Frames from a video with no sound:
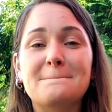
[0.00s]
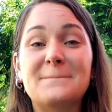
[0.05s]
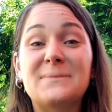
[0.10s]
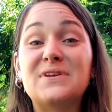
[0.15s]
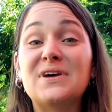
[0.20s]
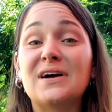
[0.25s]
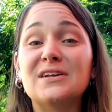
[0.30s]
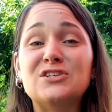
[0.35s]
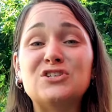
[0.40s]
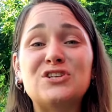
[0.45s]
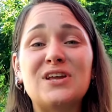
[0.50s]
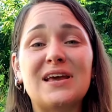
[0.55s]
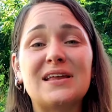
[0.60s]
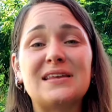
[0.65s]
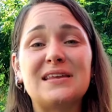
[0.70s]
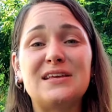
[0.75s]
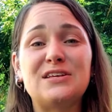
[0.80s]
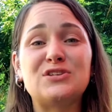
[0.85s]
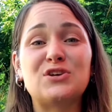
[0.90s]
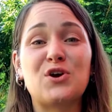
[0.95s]
Touch
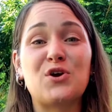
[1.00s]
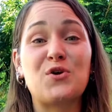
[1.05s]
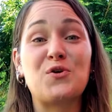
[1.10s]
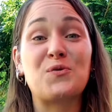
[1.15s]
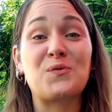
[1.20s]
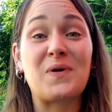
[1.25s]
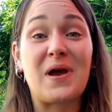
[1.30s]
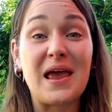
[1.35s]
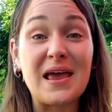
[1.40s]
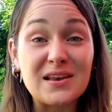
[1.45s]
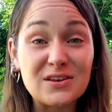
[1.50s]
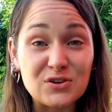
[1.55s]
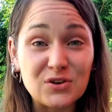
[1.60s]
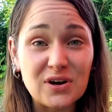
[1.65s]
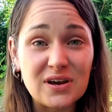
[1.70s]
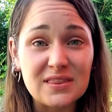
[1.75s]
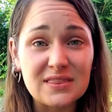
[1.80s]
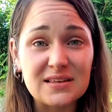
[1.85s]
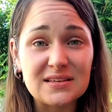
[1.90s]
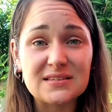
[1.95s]
techniques are great
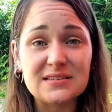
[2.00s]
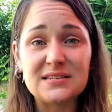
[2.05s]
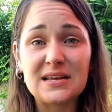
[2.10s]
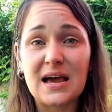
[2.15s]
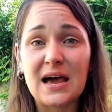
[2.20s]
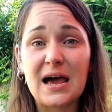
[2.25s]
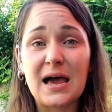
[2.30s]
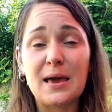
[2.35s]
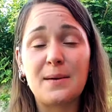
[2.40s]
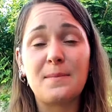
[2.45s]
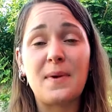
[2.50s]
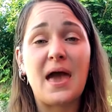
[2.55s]
during this time.